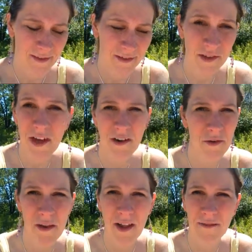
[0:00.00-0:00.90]
There's not a
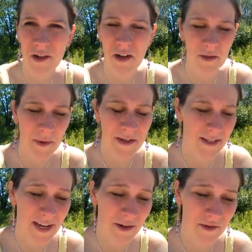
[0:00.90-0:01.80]
whole lot of chocolate bars
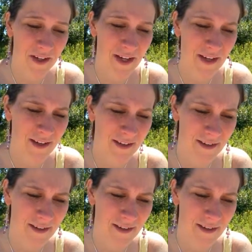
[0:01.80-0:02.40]
that I don't like.